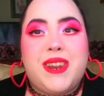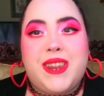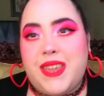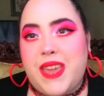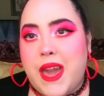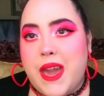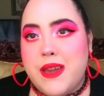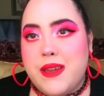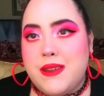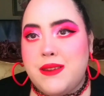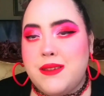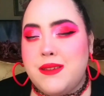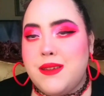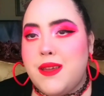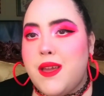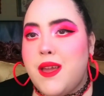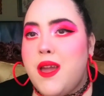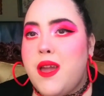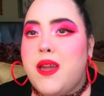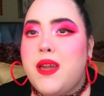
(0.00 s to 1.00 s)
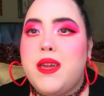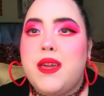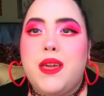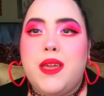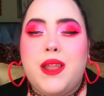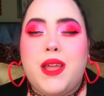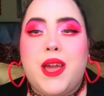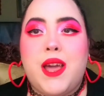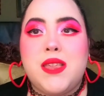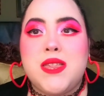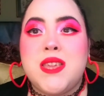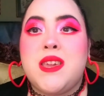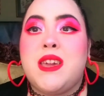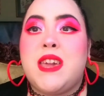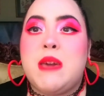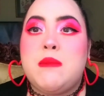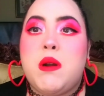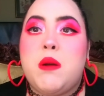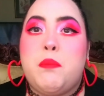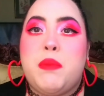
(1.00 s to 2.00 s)
it again, and I think it
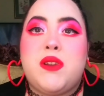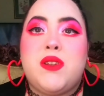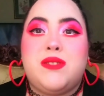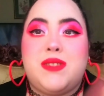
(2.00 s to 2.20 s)
came out better